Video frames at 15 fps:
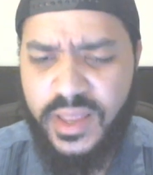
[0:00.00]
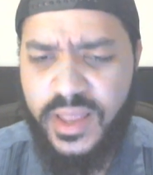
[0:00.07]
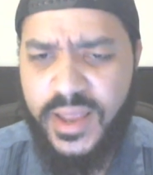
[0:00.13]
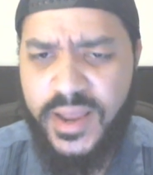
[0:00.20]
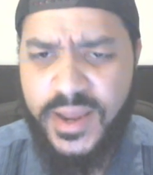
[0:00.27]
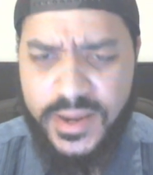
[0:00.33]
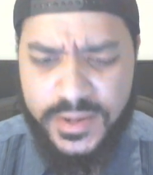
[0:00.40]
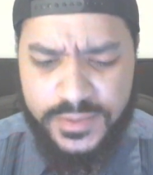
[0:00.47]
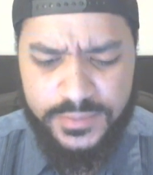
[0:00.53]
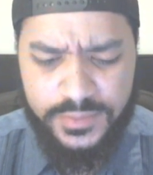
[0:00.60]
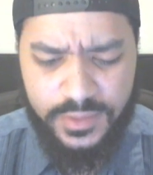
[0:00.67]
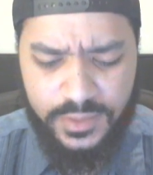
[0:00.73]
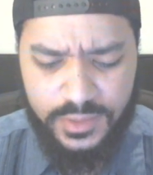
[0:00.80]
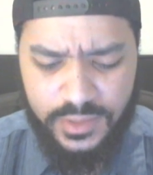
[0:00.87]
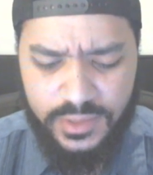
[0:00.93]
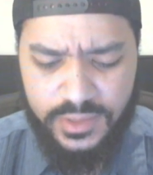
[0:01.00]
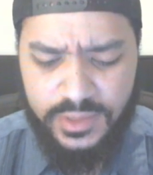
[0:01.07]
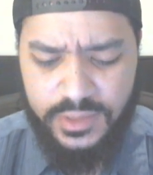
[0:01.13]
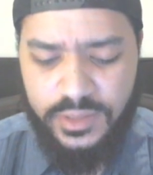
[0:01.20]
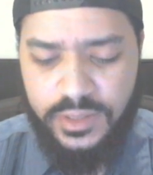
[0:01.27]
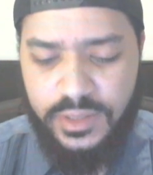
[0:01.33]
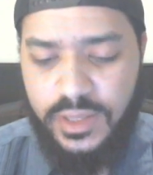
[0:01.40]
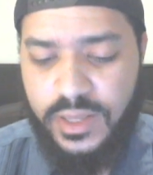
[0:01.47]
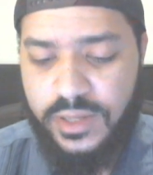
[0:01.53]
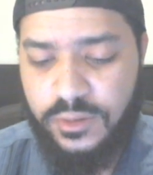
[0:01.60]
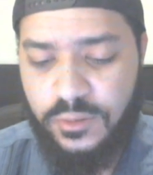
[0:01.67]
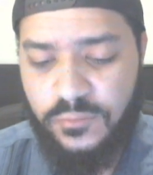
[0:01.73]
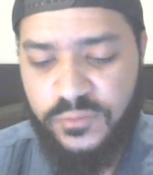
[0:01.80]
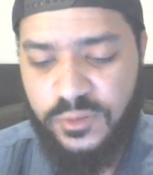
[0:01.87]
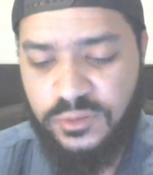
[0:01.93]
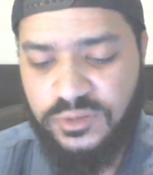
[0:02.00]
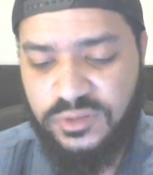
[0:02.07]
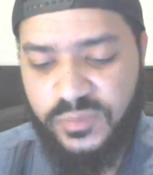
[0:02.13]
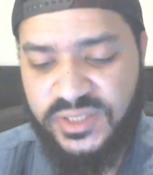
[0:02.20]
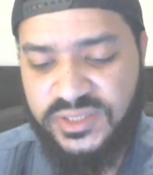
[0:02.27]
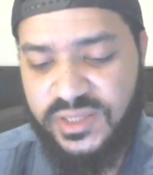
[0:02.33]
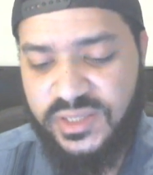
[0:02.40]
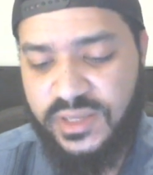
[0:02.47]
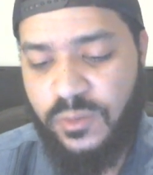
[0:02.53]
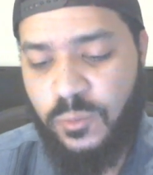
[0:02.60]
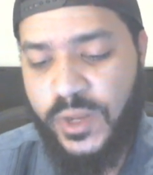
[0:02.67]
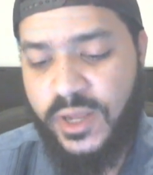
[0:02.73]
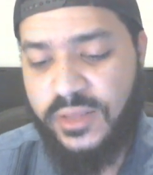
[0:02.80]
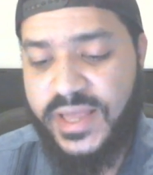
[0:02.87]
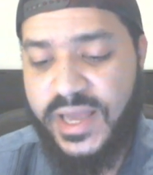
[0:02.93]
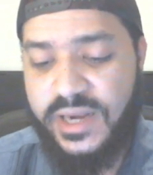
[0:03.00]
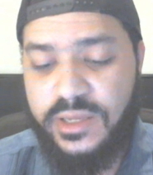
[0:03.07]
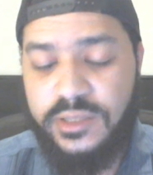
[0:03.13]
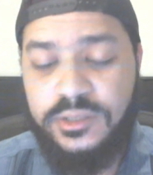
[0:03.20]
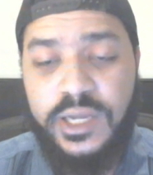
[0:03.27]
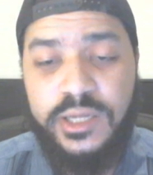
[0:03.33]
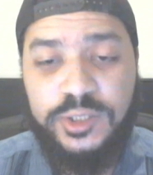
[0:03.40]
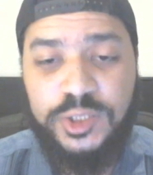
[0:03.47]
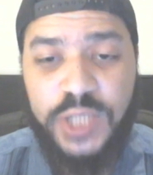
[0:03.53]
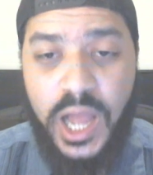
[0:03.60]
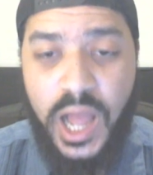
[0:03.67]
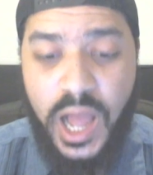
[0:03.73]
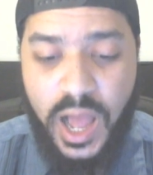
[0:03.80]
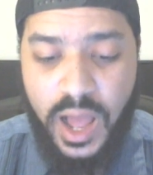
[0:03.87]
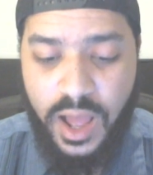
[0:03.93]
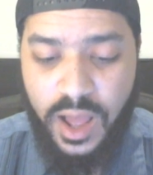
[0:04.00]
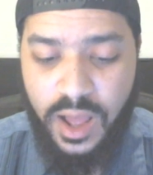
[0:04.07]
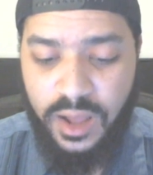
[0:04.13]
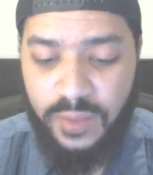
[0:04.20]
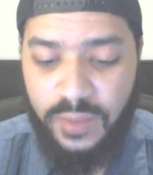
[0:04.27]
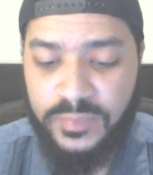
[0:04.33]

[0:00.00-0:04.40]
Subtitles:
And I know folks gonna be saying, well, that ain't their job.